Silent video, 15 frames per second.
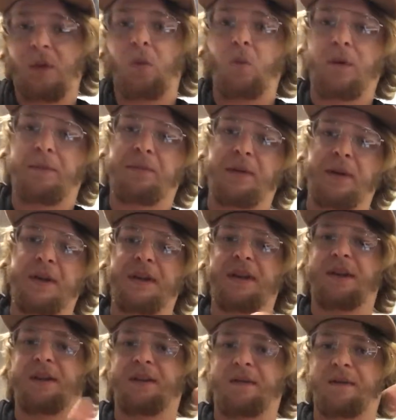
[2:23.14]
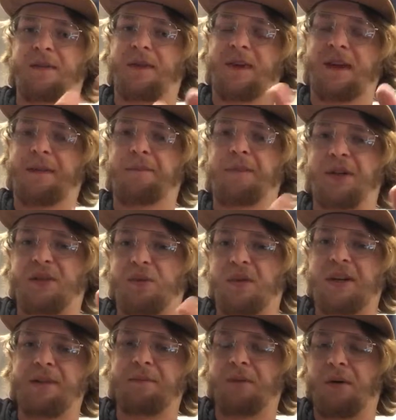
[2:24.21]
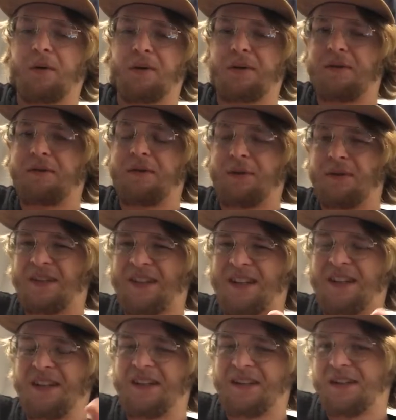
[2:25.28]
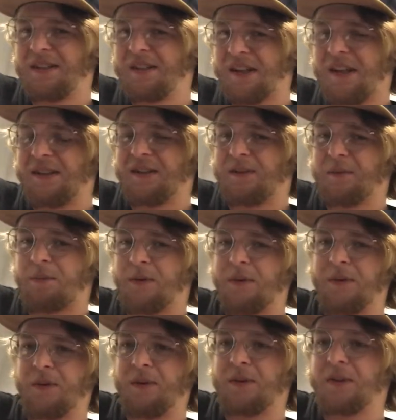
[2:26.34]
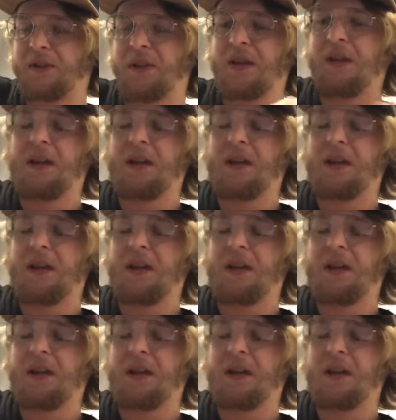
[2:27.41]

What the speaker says: we're playing between both of those keys, I suppose.